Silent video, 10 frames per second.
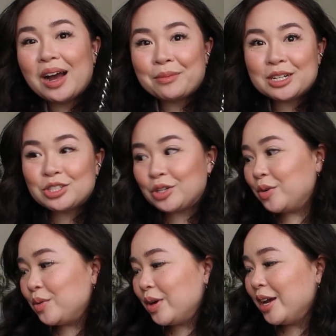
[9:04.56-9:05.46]
I'm gonna
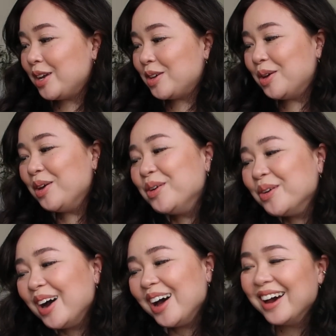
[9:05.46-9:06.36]
show
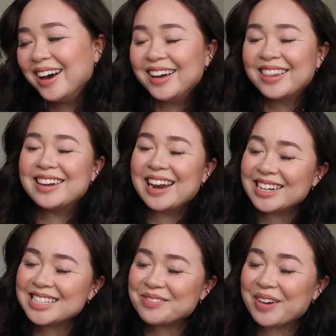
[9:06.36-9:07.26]
you the
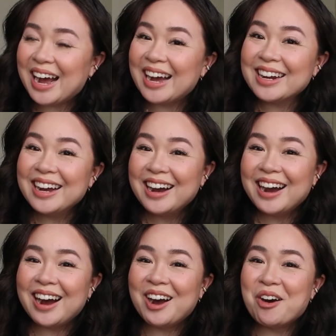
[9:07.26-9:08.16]
next bag.
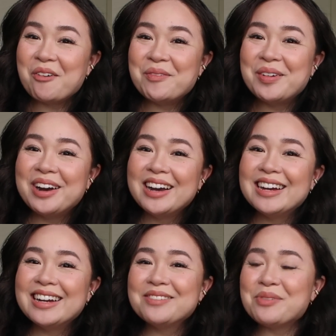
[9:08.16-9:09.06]

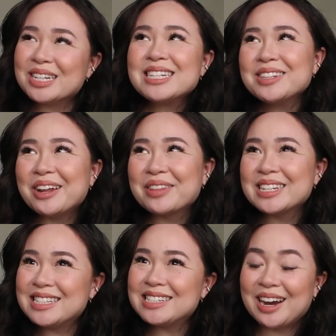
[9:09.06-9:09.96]
Because I love this
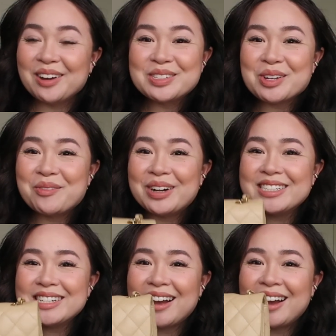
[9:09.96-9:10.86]
style so
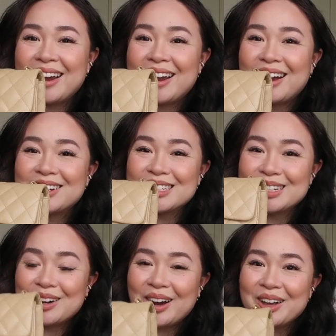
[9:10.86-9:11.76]
much, I actually
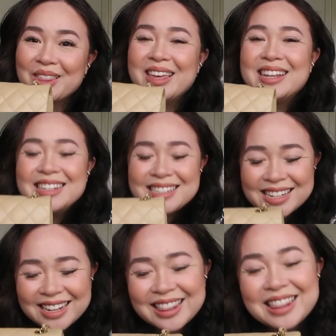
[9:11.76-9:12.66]
got this
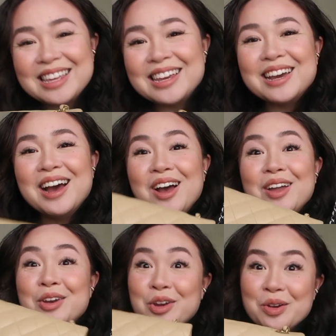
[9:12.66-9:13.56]
in the
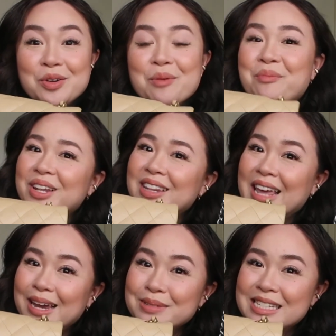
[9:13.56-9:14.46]
nude but
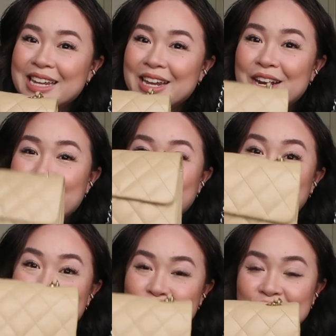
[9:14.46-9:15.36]
lambskin
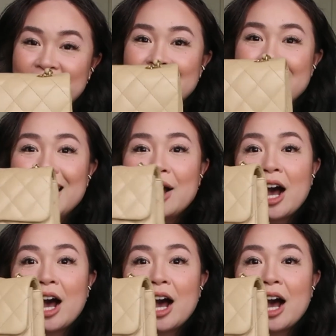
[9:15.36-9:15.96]
version